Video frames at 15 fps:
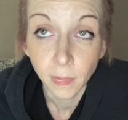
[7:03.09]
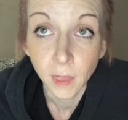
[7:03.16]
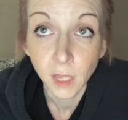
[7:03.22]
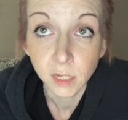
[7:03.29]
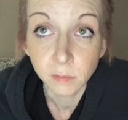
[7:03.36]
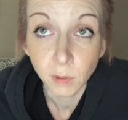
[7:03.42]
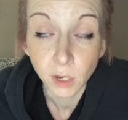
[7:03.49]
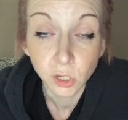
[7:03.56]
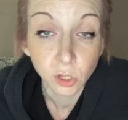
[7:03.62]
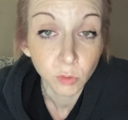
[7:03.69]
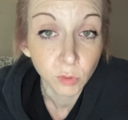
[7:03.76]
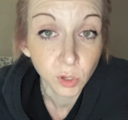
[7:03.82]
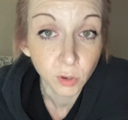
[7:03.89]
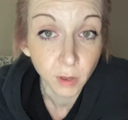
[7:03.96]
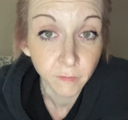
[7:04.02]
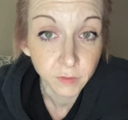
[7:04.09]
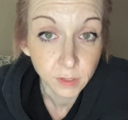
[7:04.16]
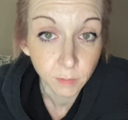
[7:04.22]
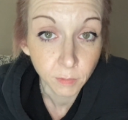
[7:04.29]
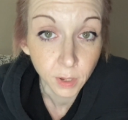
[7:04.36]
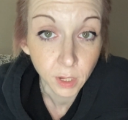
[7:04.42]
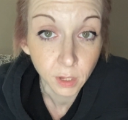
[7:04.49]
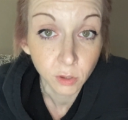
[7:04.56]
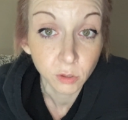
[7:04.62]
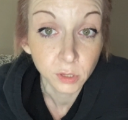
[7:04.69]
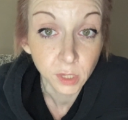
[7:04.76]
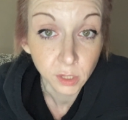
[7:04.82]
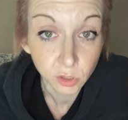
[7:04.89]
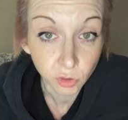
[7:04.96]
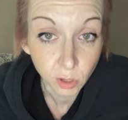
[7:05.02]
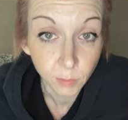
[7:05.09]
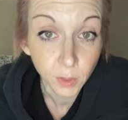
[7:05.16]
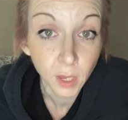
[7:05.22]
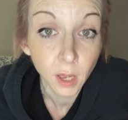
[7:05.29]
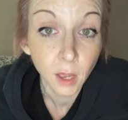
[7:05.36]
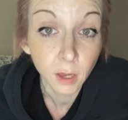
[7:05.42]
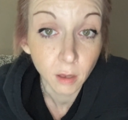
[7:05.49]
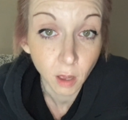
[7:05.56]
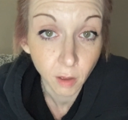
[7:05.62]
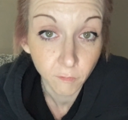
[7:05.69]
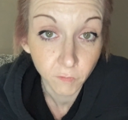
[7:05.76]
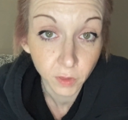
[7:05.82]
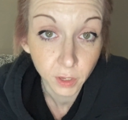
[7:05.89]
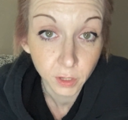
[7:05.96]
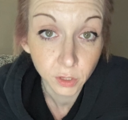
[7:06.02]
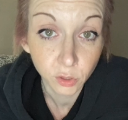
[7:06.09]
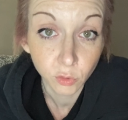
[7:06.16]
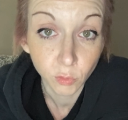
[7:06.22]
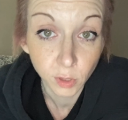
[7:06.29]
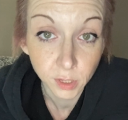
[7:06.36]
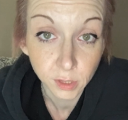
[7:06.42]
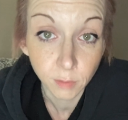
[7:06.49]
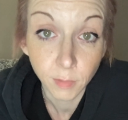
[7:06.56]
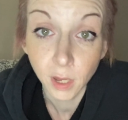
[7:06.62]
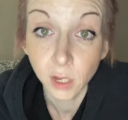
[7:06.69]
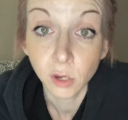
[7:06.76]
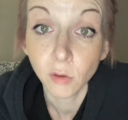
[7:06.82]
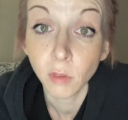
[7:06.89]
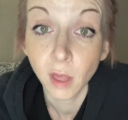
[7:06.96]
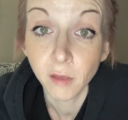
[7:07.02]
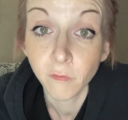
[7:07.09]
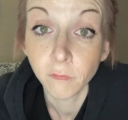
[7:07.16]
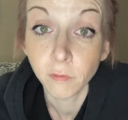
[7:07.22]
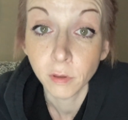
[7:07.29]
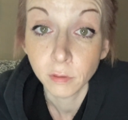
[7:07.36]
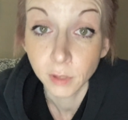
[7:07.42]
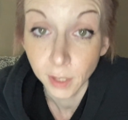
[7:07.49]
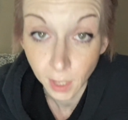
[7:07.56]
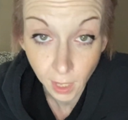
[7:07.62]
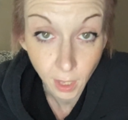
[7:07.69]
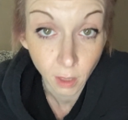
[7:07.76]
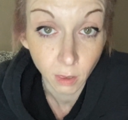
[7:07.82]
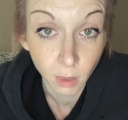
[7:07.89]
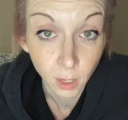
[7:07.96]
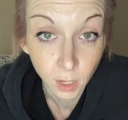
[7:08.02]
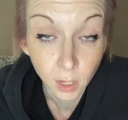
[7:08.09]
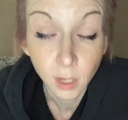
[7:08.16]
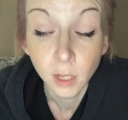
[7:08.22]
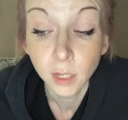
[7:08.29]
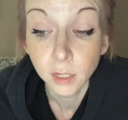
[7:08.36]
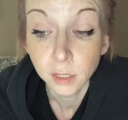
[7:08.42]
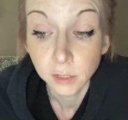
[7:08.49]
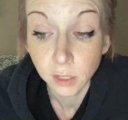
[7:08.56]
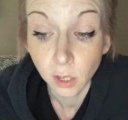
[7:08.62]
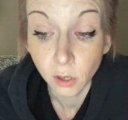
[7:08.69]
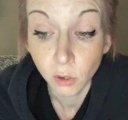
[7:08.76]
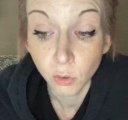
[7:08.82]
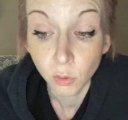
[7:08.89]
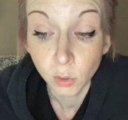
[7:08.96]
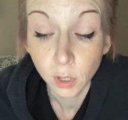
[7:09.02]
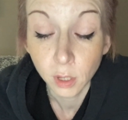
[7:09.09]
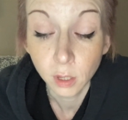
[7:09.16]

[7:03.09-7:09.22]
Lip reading: especially when you have somebody who's extremely high conflict who wants to make your life hell. So